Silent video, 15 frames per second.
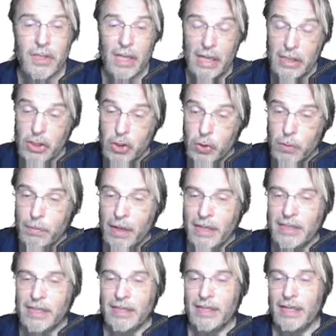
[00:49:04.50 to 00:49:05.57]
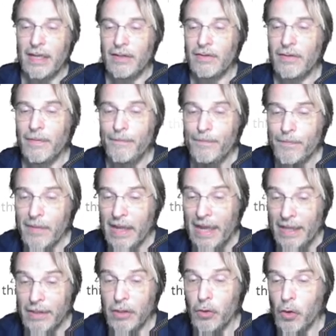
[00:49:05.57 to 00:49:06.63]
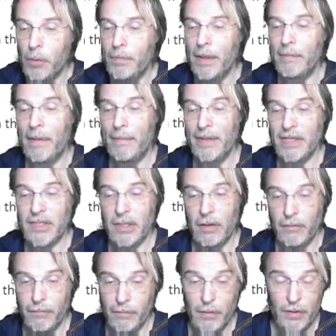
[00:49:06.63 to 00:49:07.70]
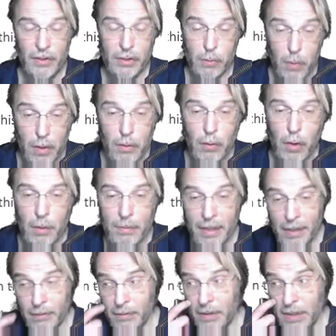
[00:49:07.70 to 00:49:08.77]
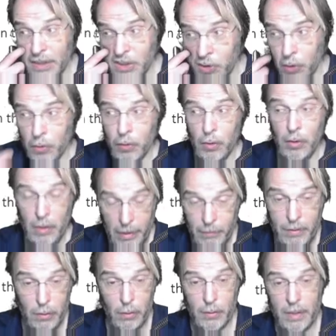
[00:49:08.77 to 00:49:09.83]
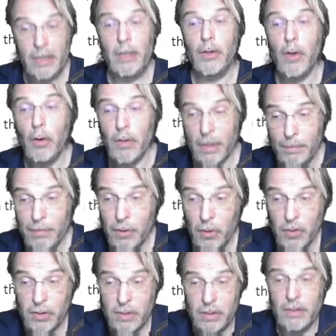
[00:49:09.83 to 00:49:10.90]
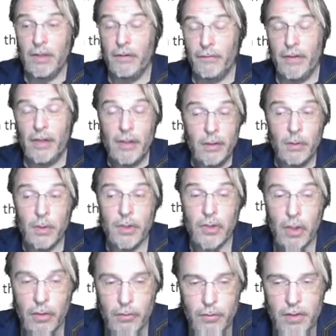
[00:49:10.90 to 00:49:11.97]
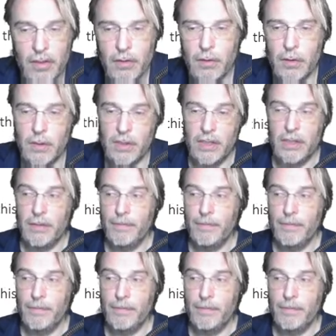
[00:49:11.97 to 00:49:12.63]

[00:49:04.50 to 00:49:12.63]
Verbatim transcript: as two bytes at the end and the null bitmap itself. Well, there's one column here, it's not null, and we already know that because the value is 113.